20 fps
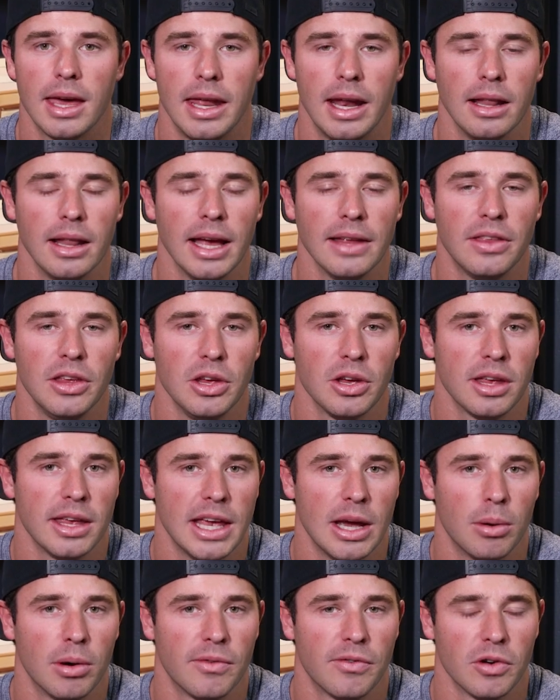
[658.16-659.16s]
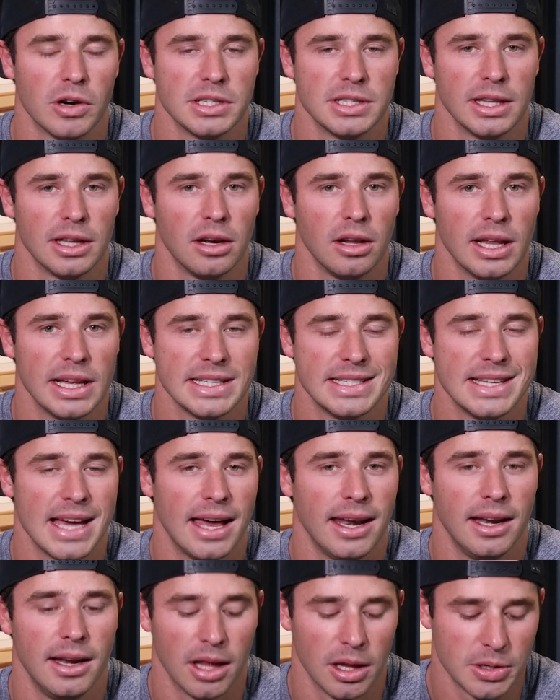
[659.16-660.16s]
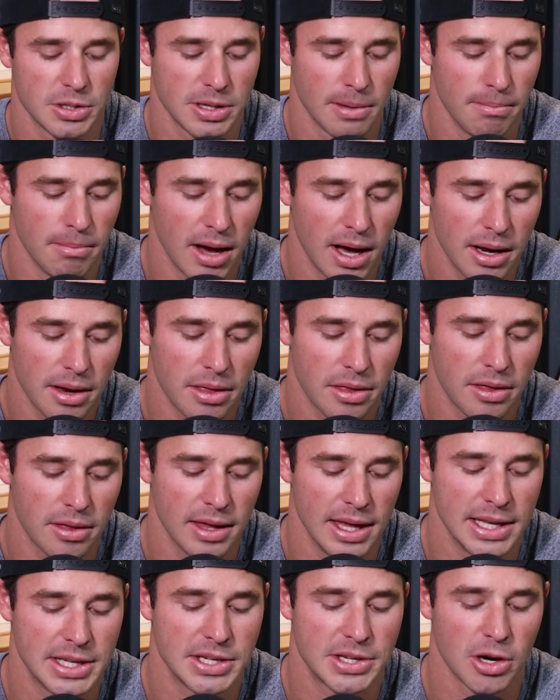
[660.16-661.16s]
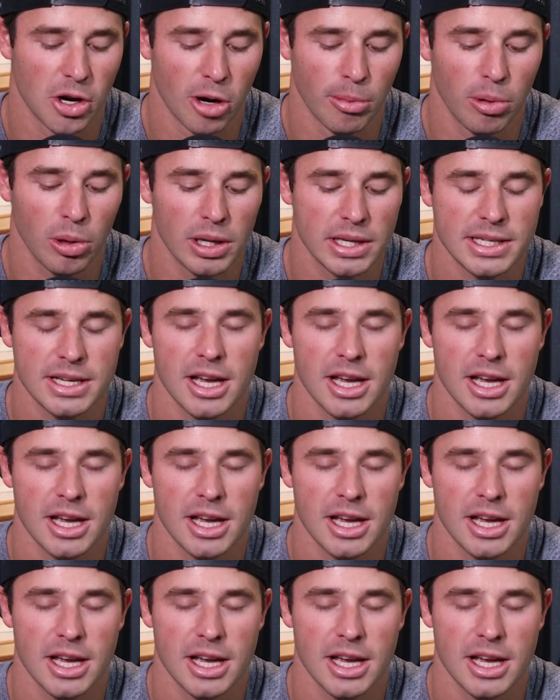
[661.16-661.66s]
and I like that you can get one for as little as $90 a month. It's durable,